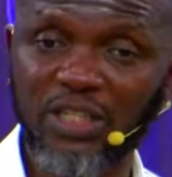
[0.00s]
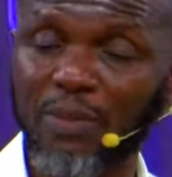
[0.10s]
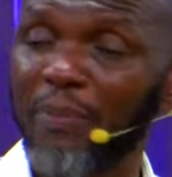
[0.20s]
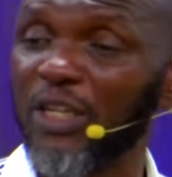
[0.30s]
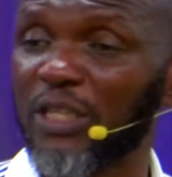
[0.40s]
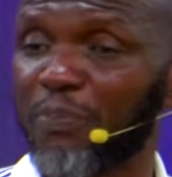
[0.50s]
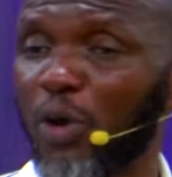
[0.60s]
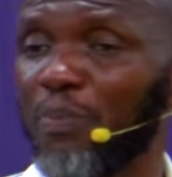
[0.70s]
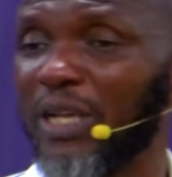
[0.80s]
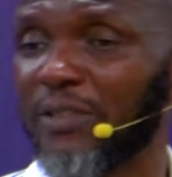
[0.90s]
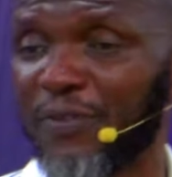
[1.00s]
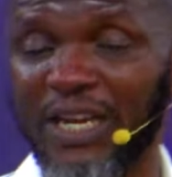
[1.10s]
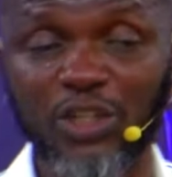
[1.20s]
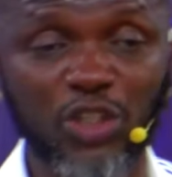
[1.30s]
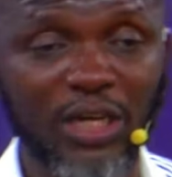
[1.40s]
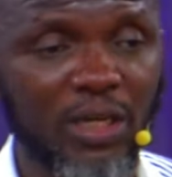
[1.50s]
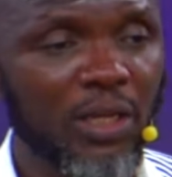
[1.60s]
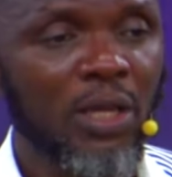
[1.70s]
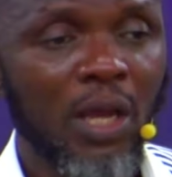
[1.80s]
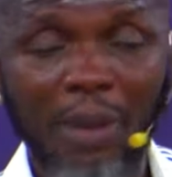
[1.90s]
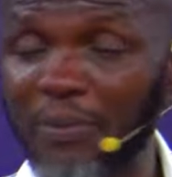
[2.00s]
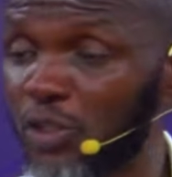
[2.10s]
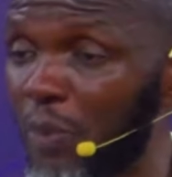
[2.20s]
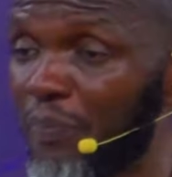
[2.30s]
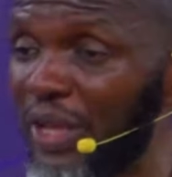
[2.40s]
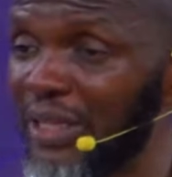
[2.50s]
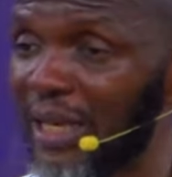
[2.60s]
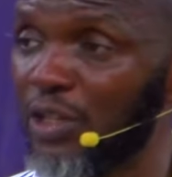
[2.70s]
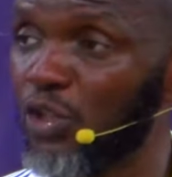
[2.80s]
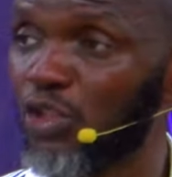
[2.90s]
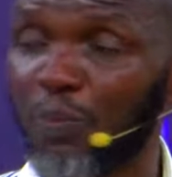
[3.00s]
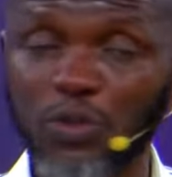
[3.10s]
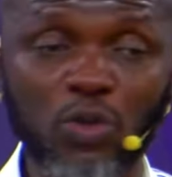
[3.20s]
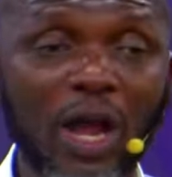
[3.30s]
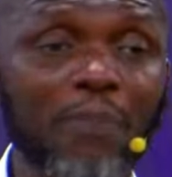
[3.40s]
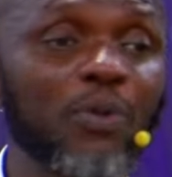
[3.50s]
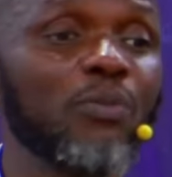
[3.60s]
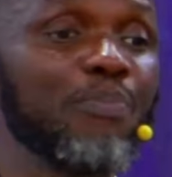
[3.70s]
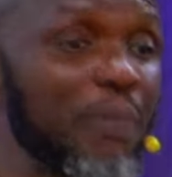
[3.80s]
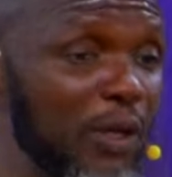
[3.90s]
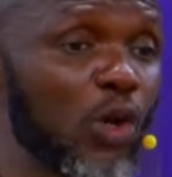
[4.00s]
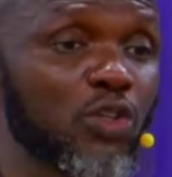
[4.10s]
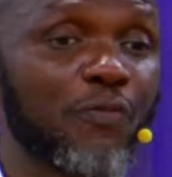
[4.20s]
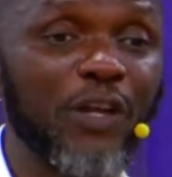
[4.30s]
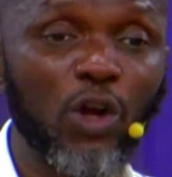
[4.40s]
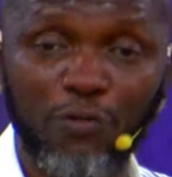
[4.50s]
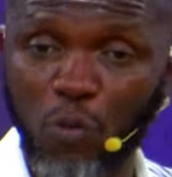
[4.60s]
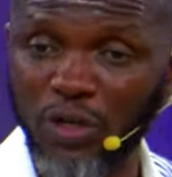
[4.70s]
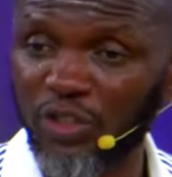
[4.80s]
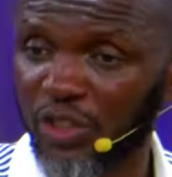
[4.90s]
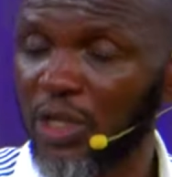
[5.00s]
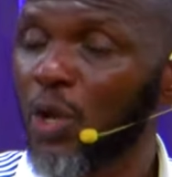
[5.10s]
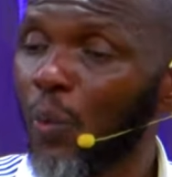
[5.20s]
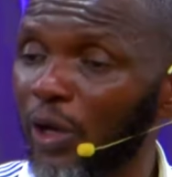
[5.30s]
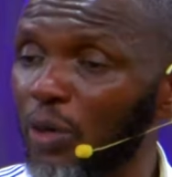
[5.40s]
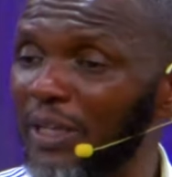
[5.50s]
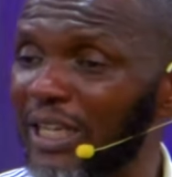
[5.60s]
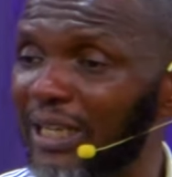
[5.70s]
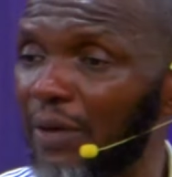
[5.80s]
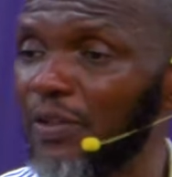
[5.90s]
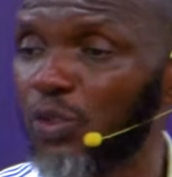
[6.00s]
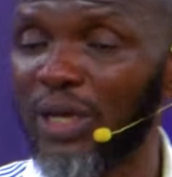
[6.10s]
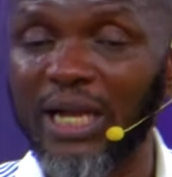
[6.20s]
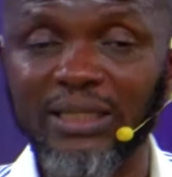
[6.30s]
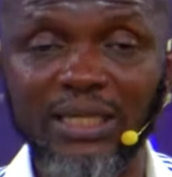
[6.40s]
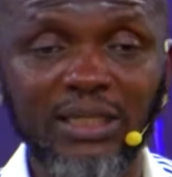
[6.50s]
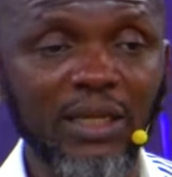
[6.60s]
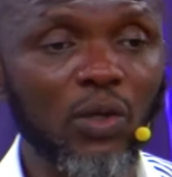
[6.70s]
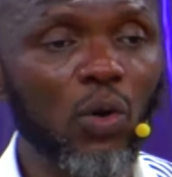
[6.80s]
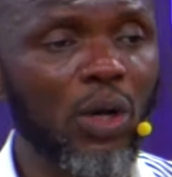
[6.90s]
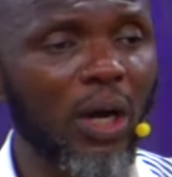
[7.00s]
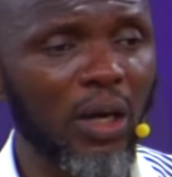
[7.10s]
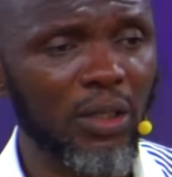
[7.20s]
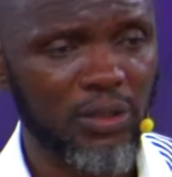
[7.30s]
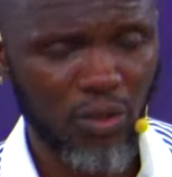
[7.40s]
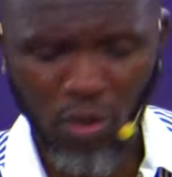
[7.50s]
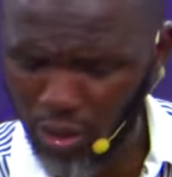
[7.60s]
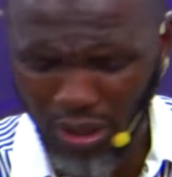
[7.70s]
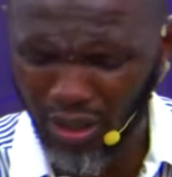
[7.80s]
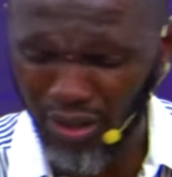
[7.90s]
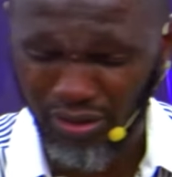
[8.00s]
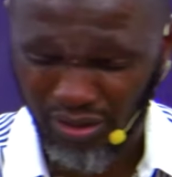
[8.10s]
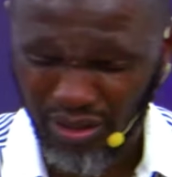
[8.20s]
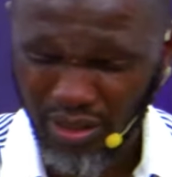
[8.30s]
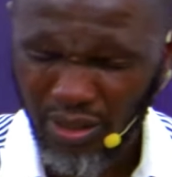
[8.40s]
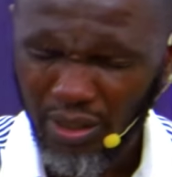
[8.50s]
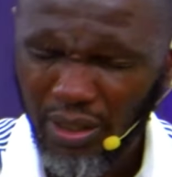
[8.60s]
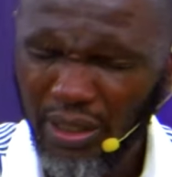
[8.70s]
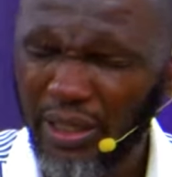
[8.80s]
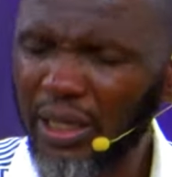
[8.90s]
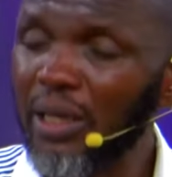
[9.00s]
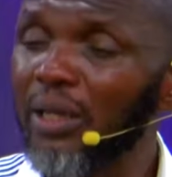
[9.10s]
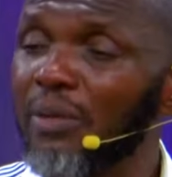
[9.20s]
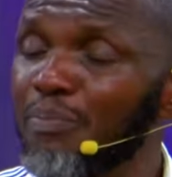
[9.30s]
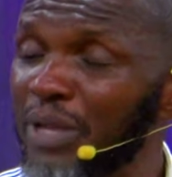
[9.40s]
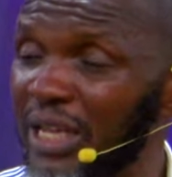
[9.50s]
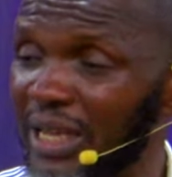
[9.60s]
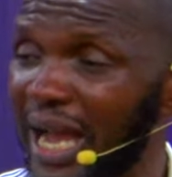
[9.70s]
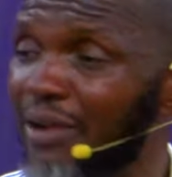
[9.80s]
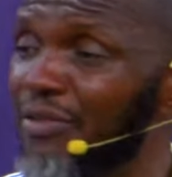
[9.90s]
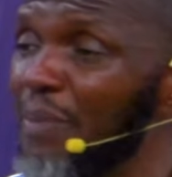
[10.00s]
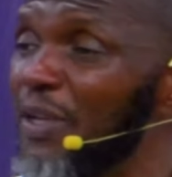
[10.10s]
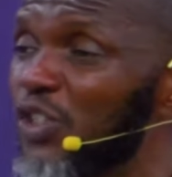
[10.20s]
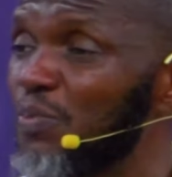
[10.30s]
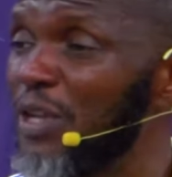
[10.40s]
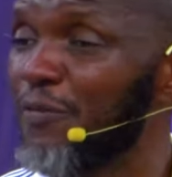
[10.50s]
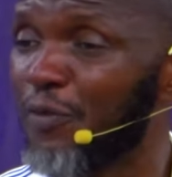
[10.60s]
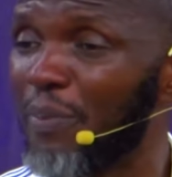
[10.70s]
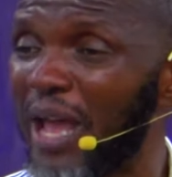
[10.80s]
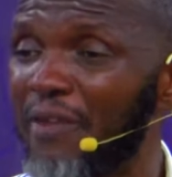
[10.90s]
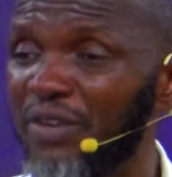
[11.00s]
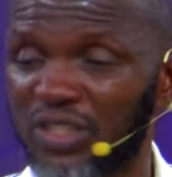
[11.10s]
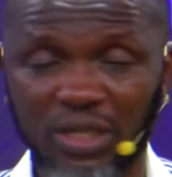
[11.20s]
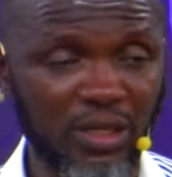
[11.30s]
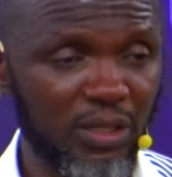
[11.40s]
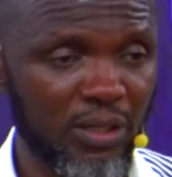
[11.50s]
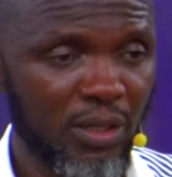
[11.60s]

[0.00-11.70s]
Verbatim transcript: It might be disappointment financially. It might be something that is not supposed to happen. Maybe loss of a loved one. We're going to be declaring tonight and said, "Oh God, oh God, heal me and remit me from every sin."